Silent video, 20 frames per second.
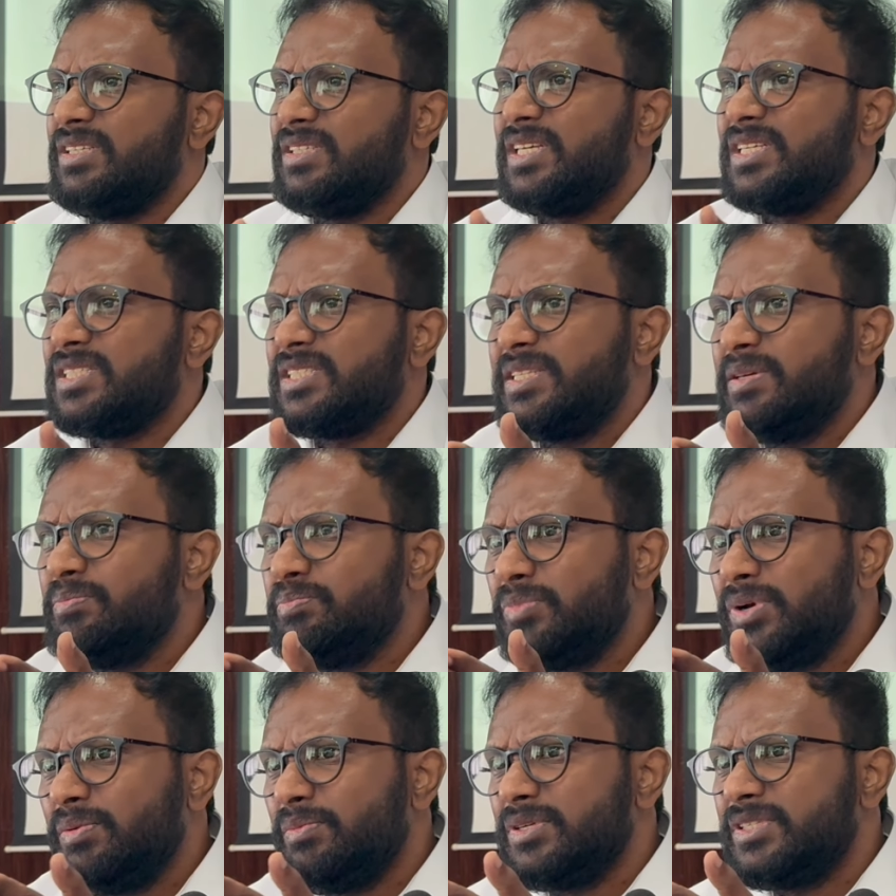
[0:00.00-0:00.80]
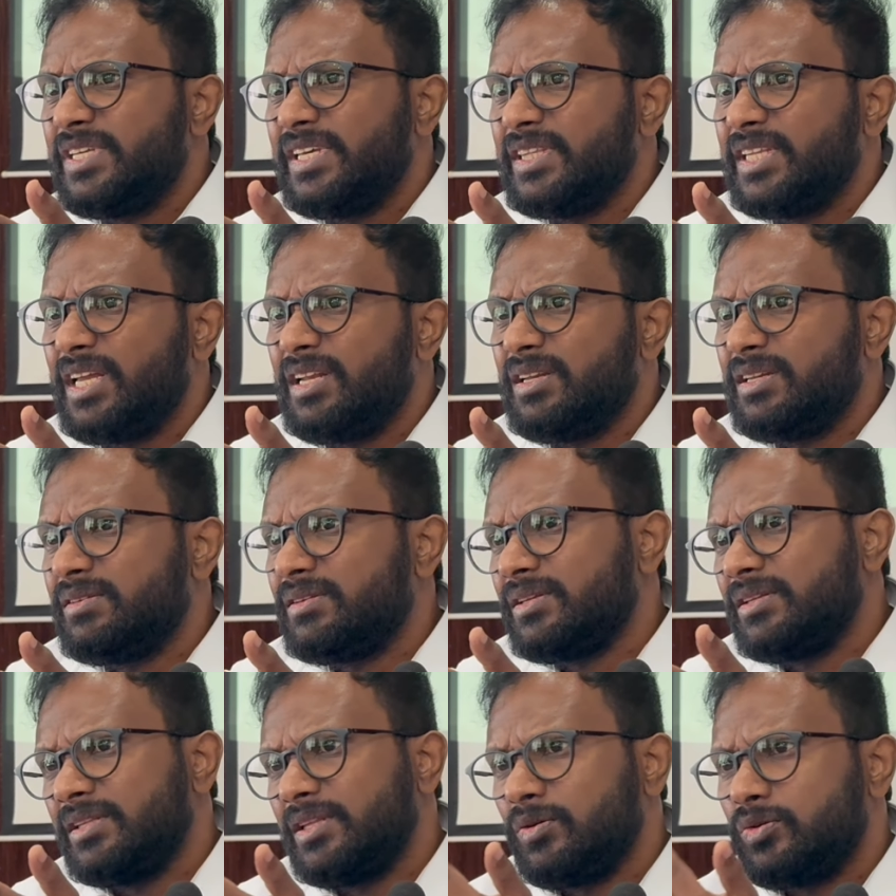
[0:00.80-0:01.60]
A simple missing that
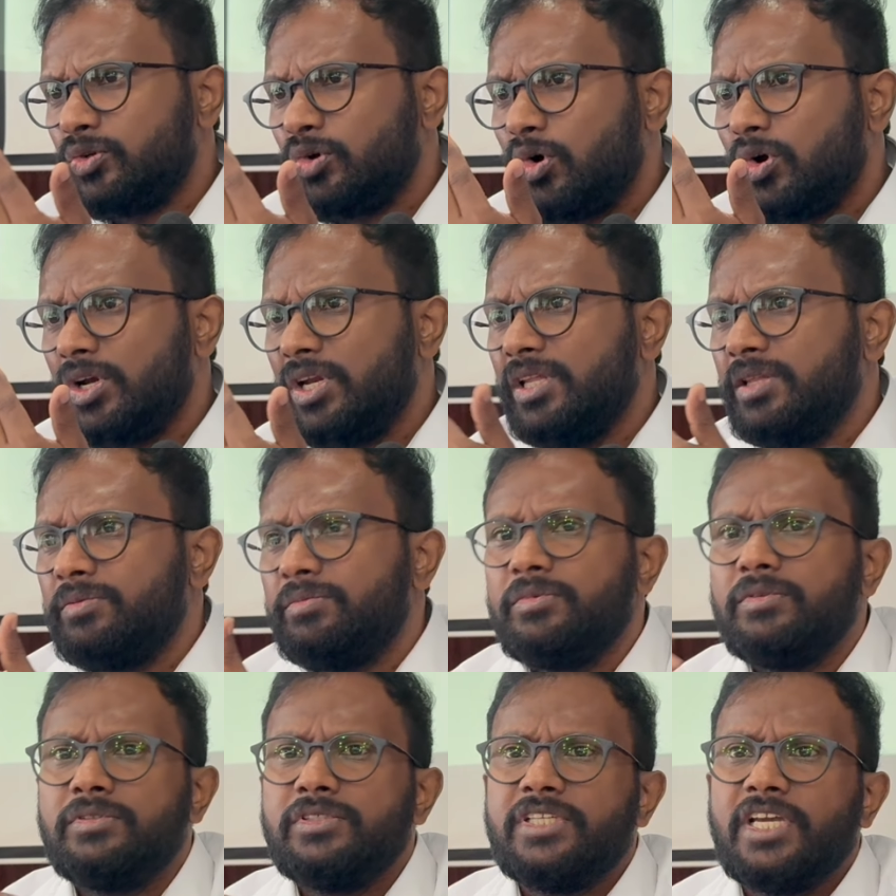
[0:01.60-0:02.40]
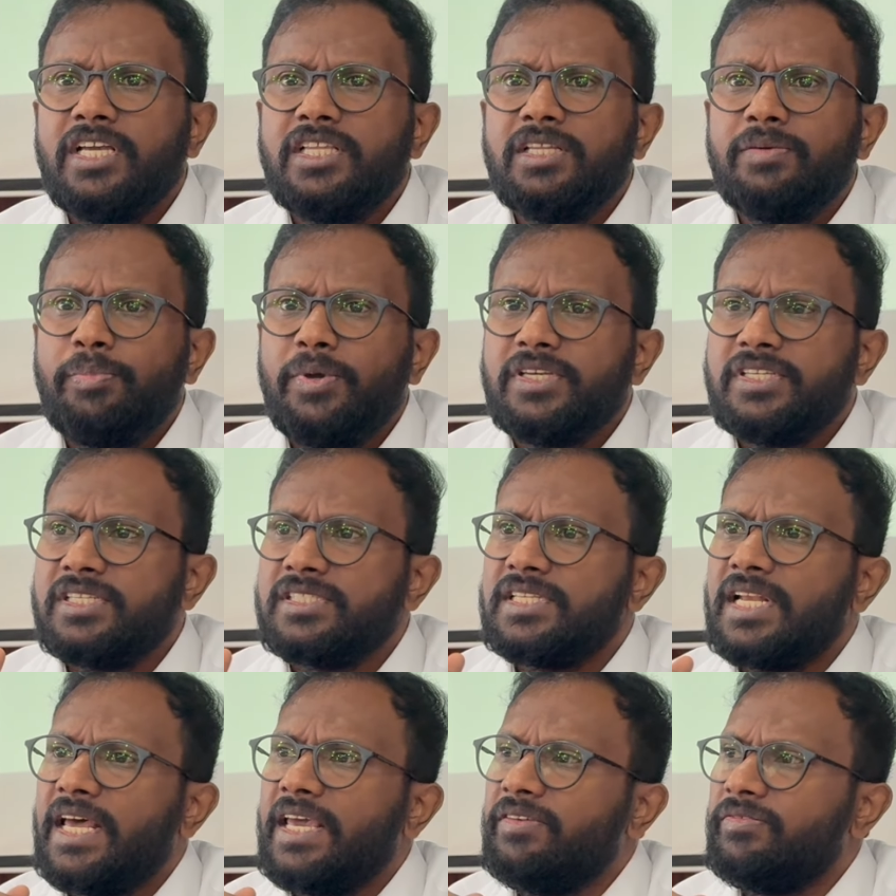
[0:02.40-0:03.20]
the totally change the
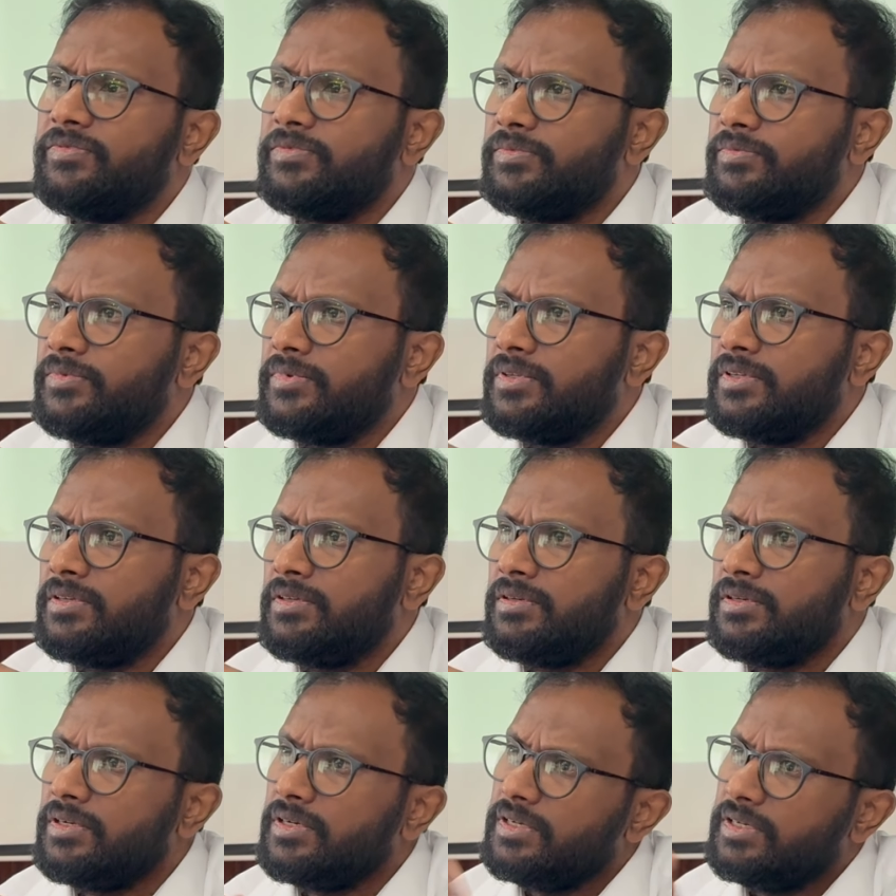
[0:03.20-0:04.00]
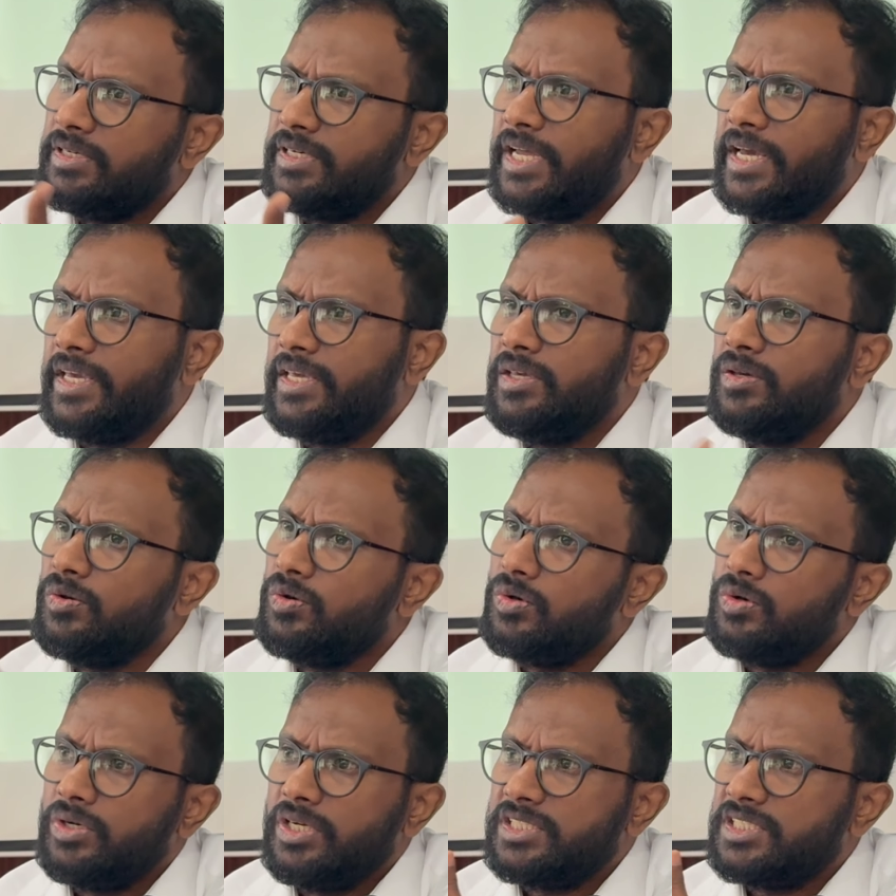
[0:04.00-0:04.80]
patient's life, die
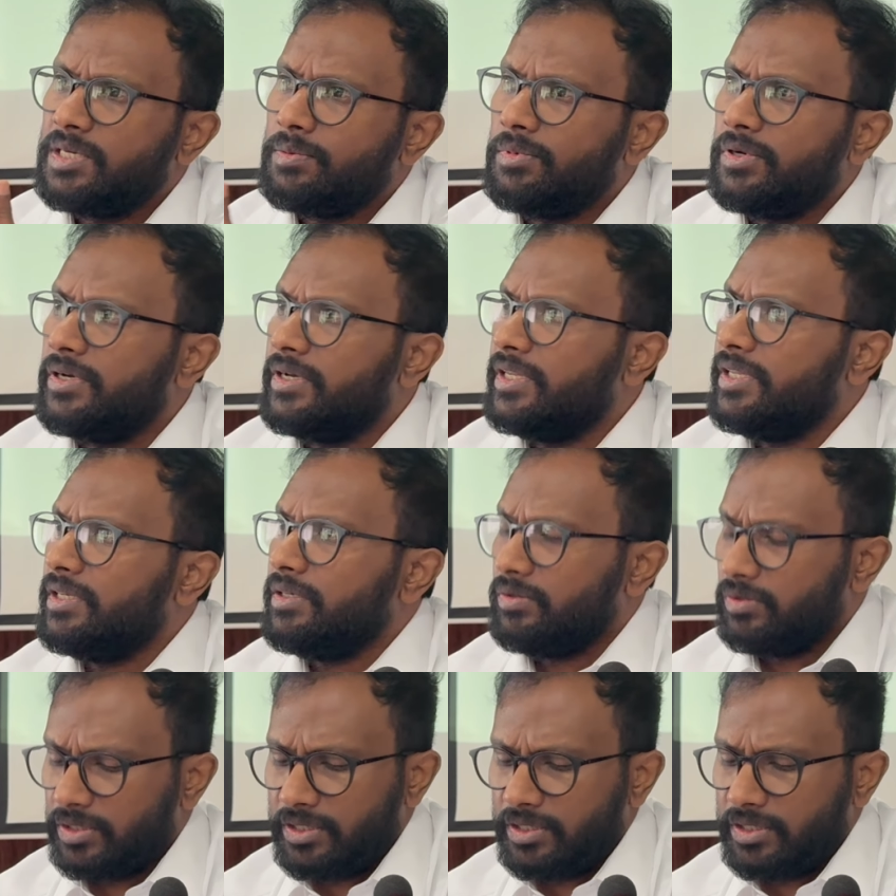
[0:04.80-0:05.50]
or disability.